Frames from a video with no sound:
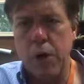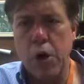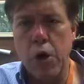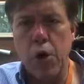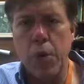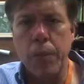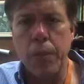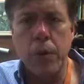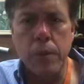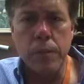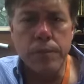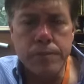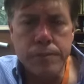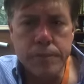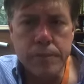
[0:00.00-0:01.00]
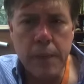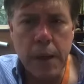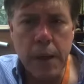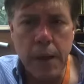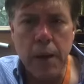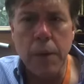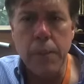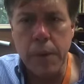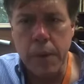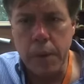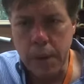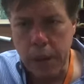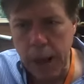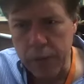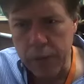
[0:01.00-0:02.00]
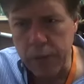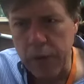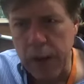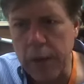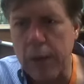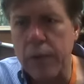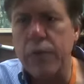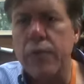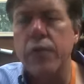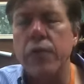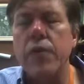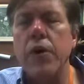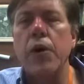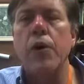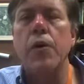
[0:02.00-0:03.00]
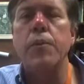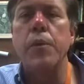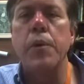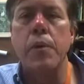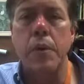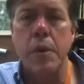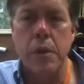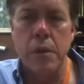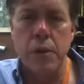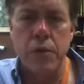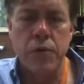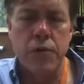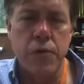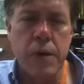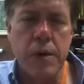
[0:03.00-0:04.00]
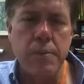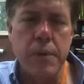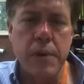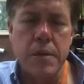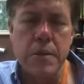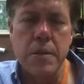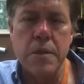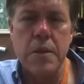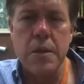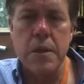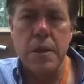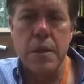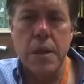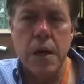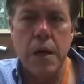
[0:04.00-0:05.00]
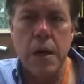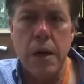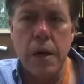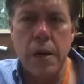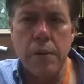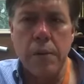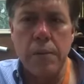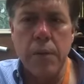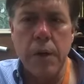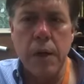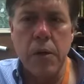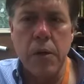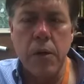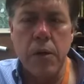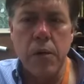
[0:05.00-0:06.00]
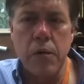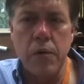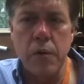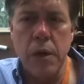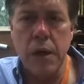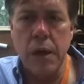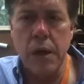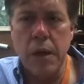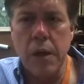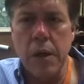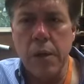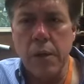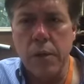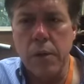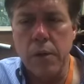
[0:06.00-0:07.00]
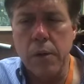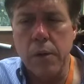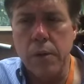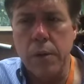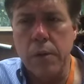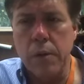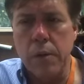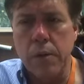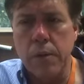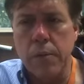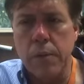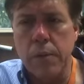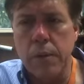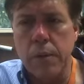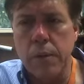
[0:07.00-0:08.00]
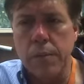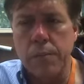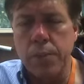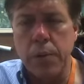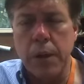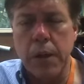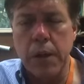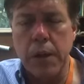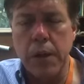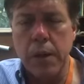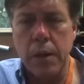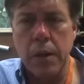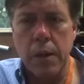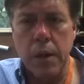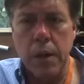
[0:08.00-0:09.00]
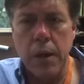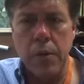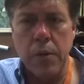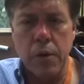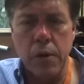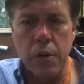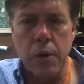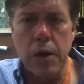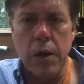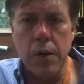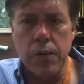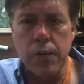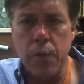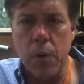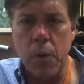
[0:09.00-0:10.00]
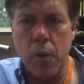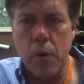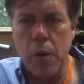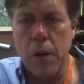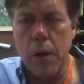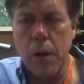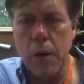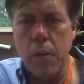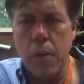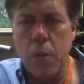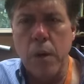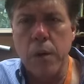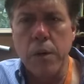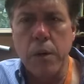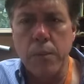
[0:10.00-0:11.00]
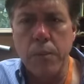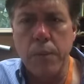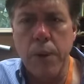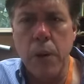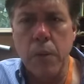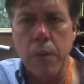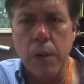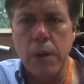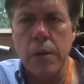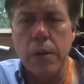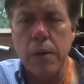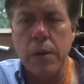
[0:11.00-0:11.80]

herbal, and I'm going to classify this as herbal treatments, usually you're putting and you're looking for one component,